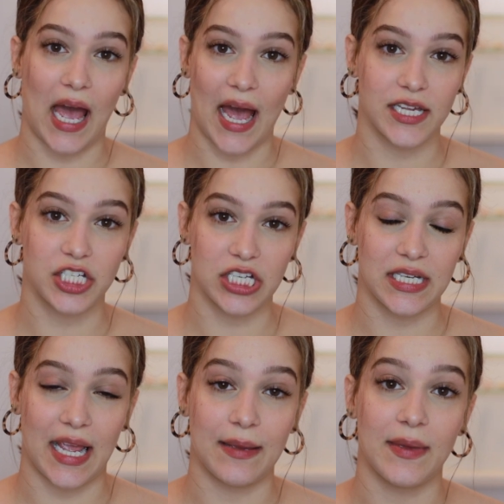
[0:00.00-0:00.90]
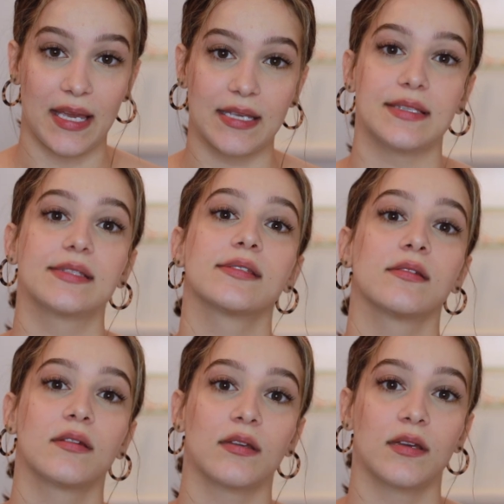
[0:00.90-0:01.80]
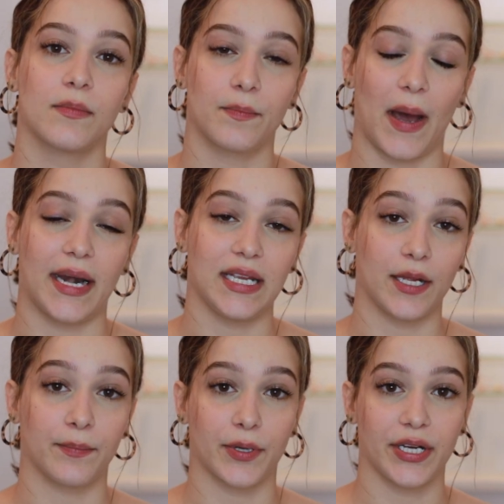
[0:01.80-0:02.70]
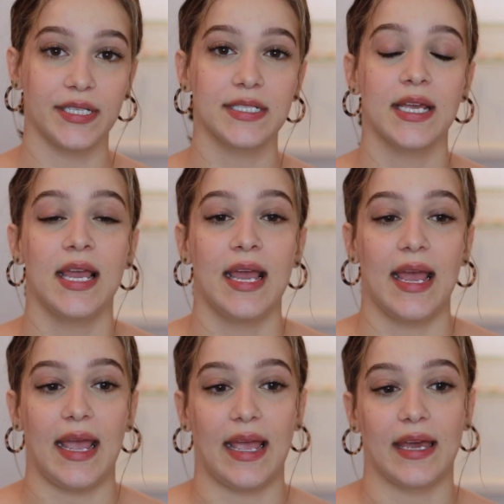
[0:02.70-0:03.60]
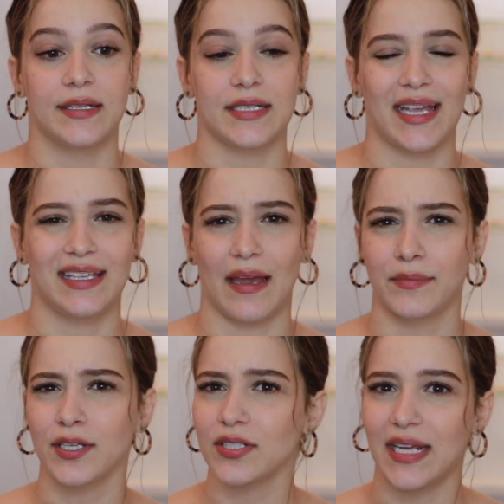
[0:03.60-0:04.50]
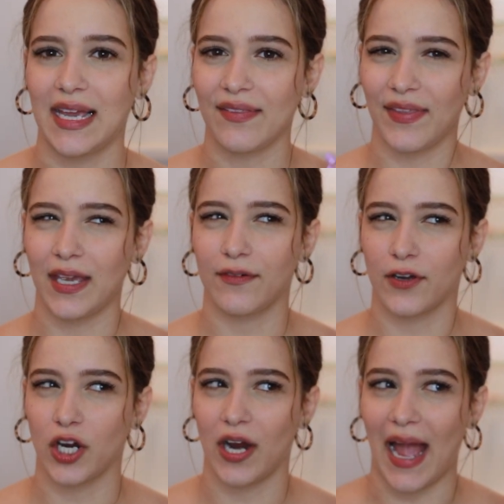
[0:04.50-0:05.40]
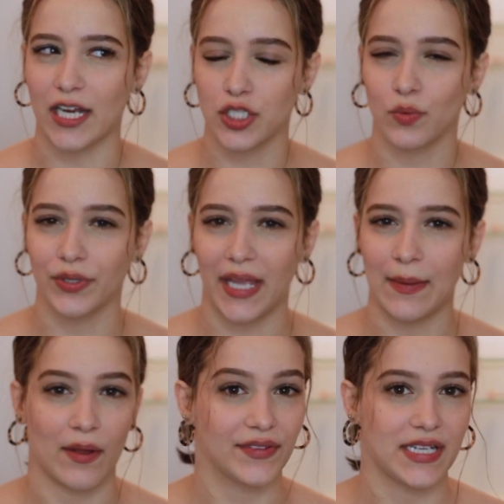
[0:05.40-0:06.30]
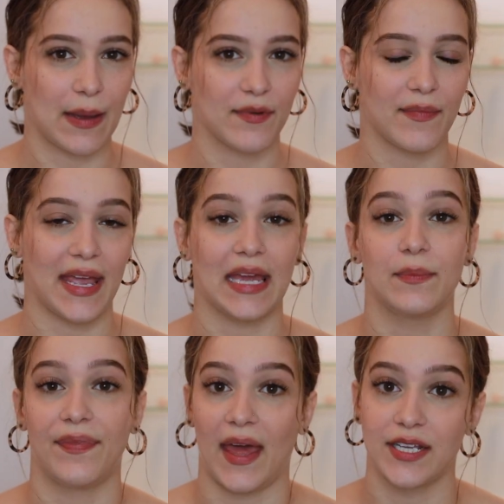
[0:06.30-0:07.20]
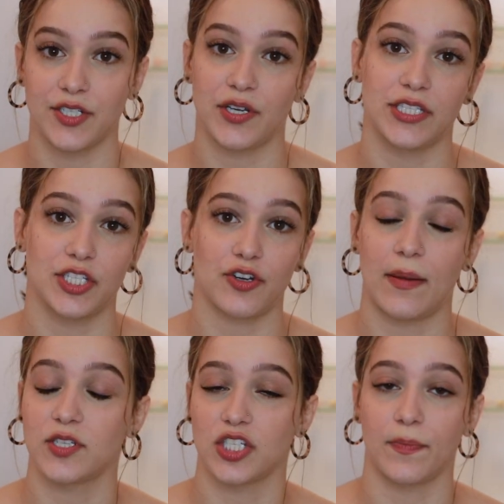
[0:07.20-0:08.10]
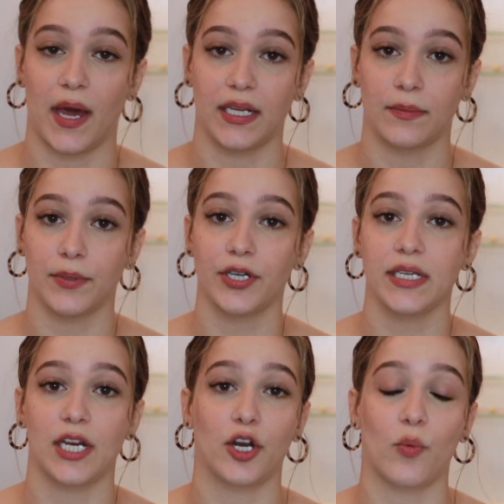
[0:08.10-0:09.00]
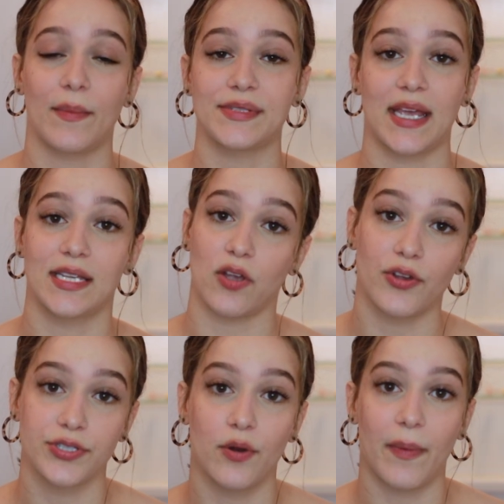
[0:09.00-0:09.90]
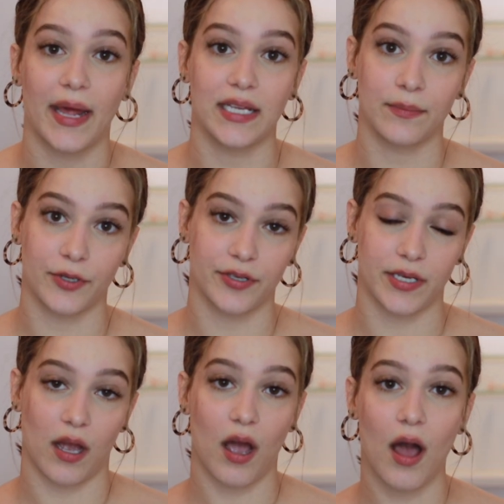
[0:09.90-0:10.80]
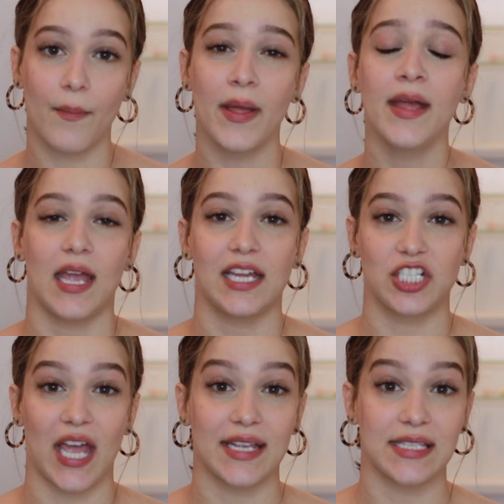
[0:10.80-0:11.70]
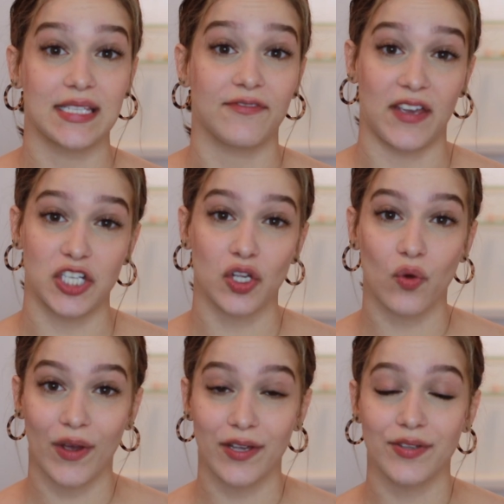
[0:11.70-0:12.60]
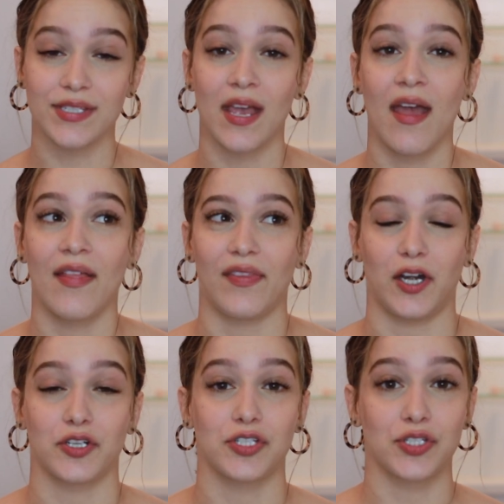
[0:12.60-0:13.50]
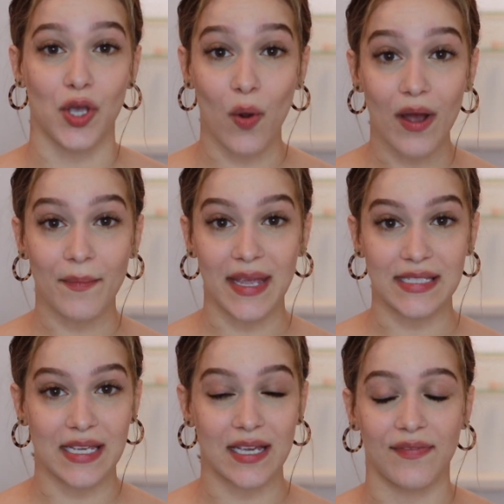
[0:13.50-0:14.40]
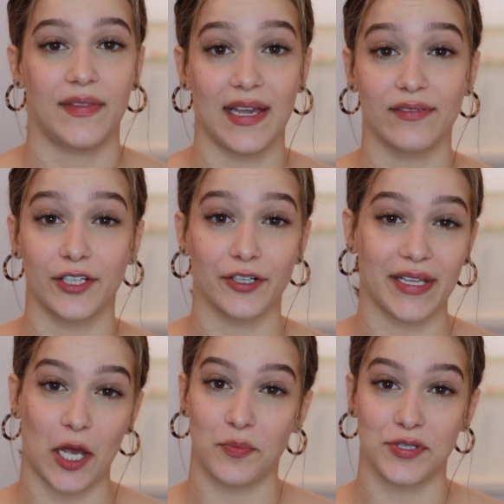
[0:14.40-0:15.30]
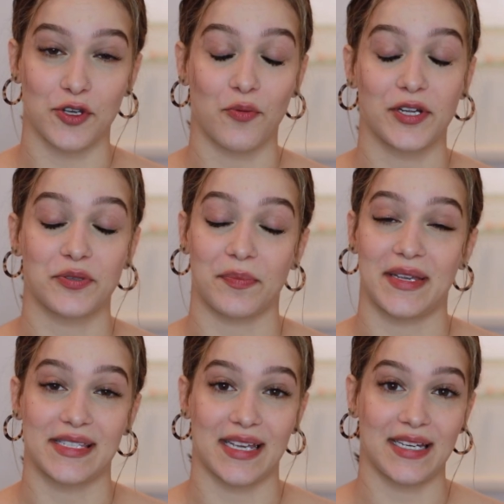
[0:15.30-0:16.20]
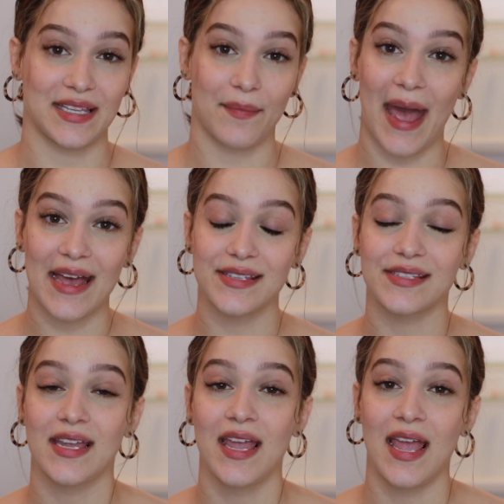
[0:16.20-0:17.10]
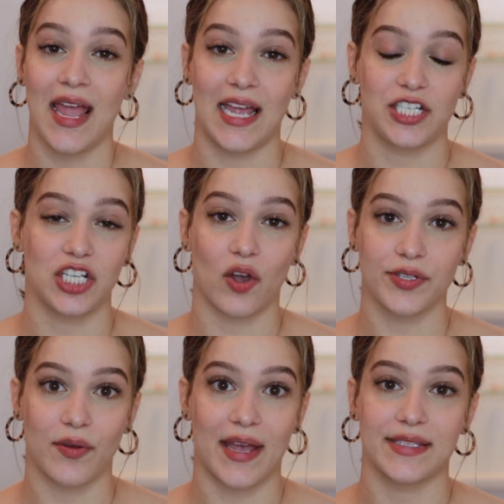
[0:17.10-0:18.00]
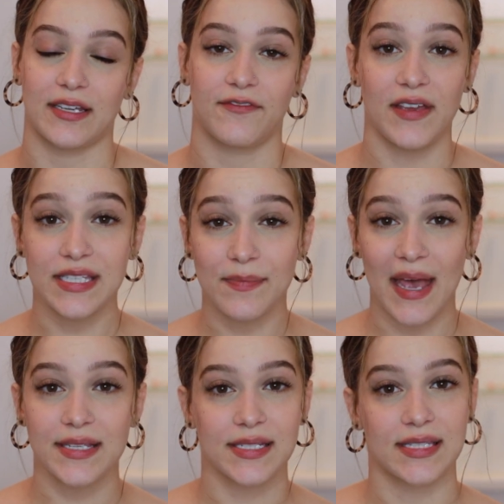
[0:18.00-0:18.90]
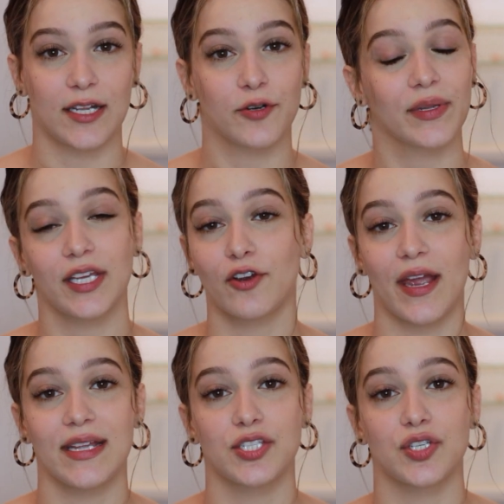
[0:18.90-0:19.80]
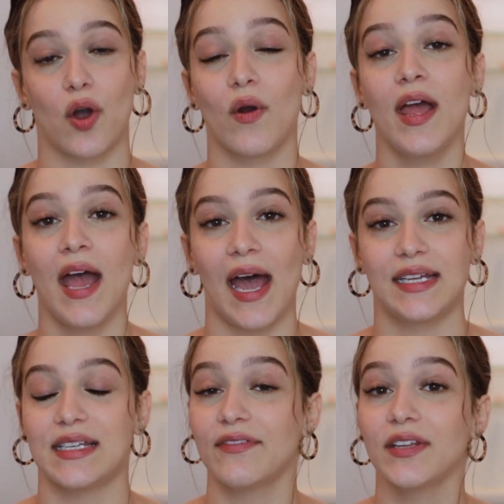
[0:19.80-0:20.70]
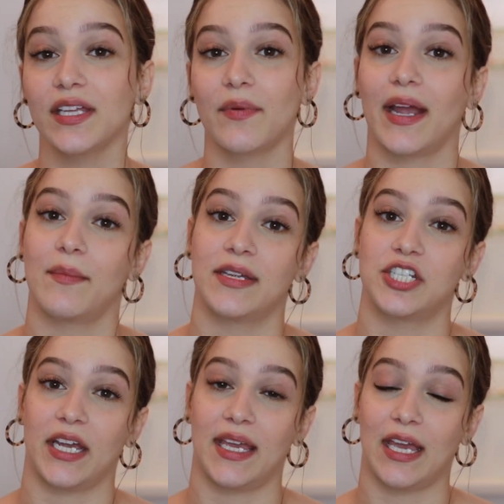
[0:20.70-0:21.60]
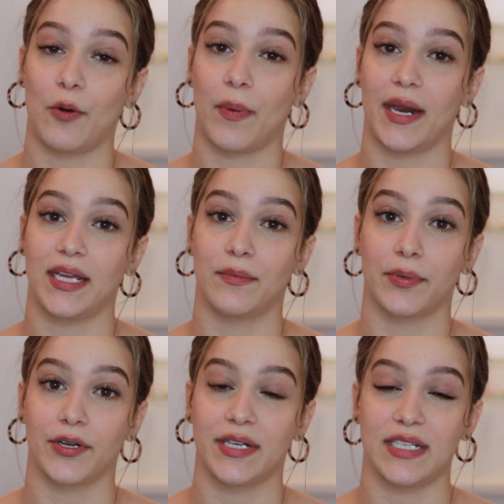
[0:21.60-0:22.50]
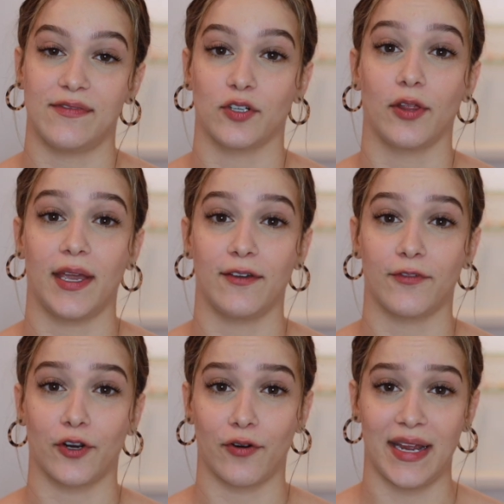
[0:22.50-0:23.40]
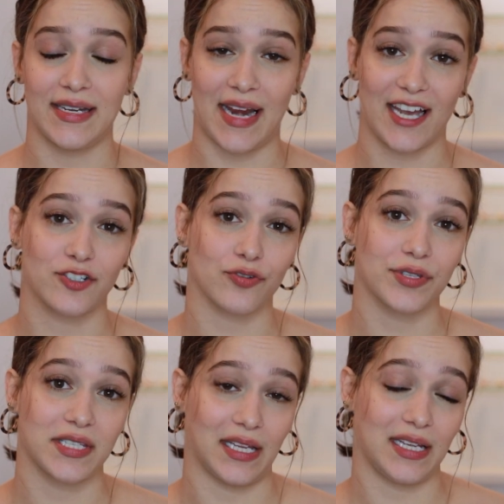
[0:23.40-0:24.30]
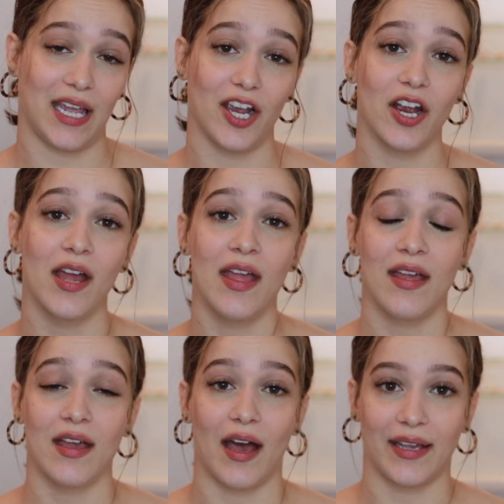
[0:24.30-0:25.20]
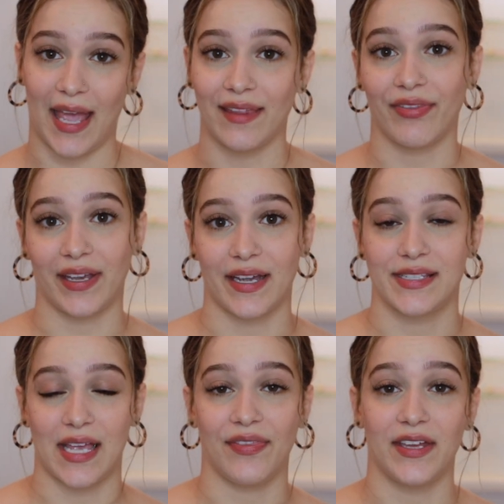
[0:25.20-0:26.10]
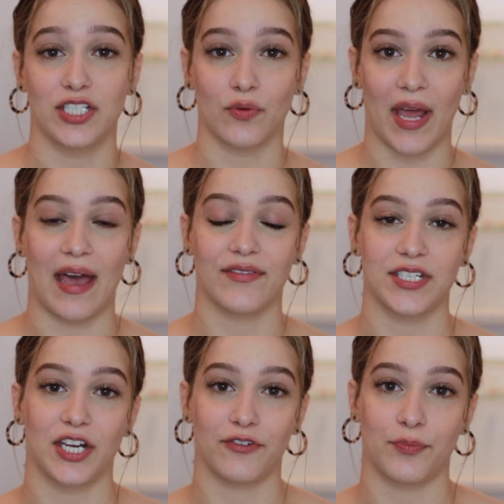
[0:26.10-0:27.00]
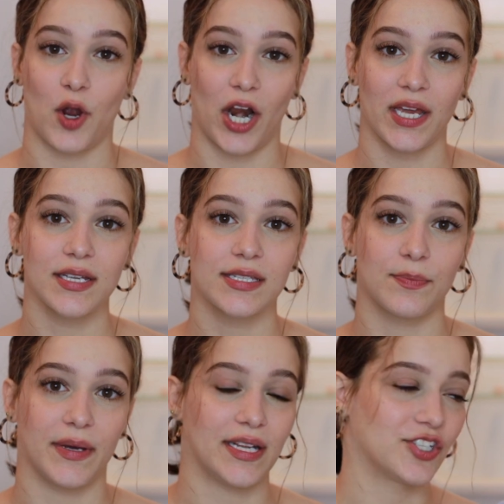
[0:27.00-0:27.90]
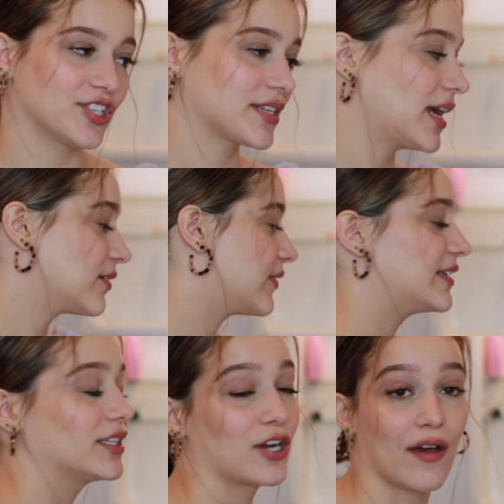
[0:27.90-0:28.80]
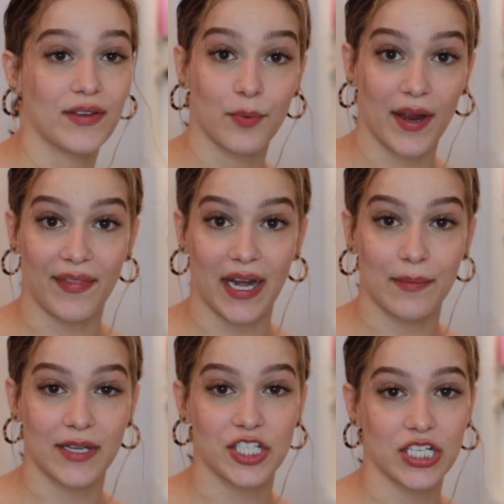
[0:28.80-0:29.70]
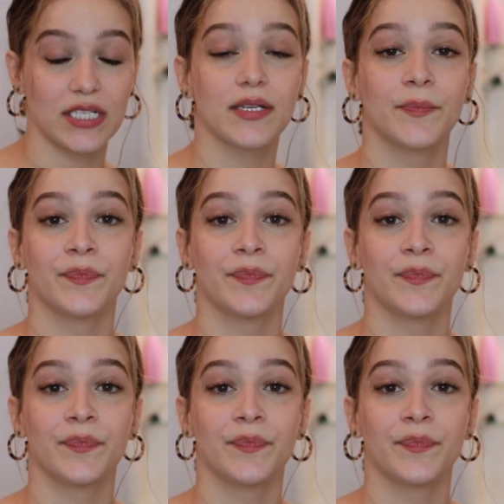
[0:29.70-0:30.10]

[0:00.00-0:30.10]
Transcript: IG name is Body Unburdened and I not, can't think of her actual name off the top of my head, but that is her Instagram. It's just Body and Burden, and her website is also bodyandburden.com. And she has these facial oils that are so amazing. They have literally helped so much with my skin in the past. And she also has like face masks that are really great. So I definitely recommend checking out Body and Burden if you're looking for great natural skincare. Again, like I said, they don't have a ton of products, but it's just kind of like the Navi brand that I mentioned.